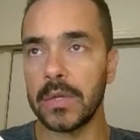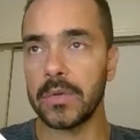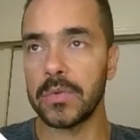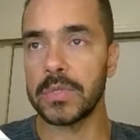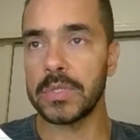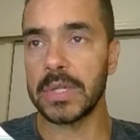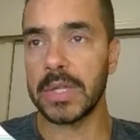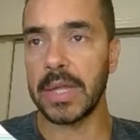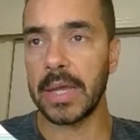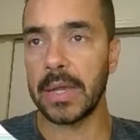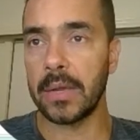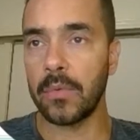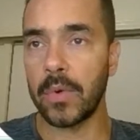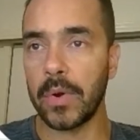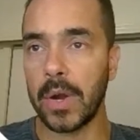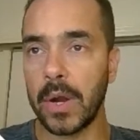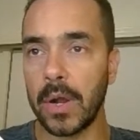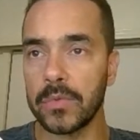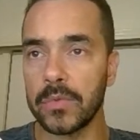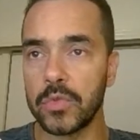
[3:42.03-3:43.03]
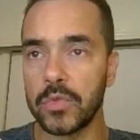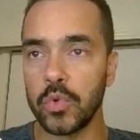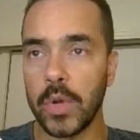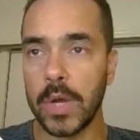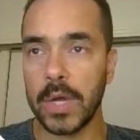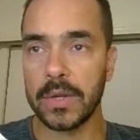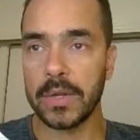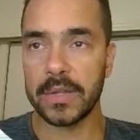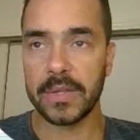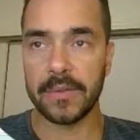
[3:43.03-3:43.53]
like around
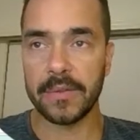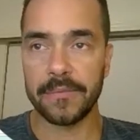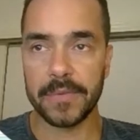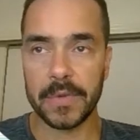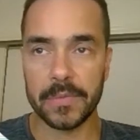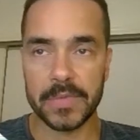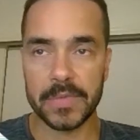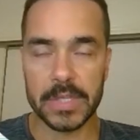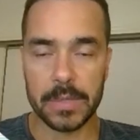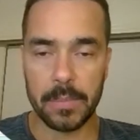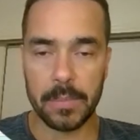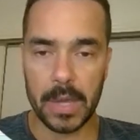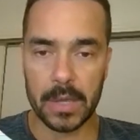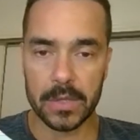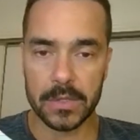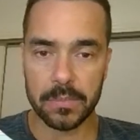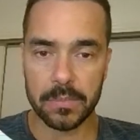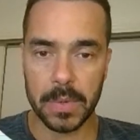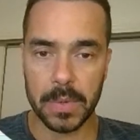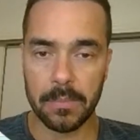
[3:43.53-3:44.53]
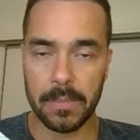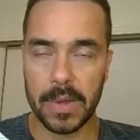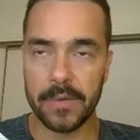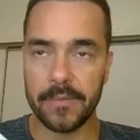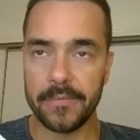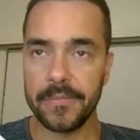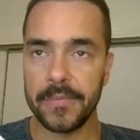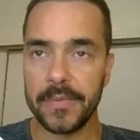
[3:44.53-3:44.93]
250 emails per month,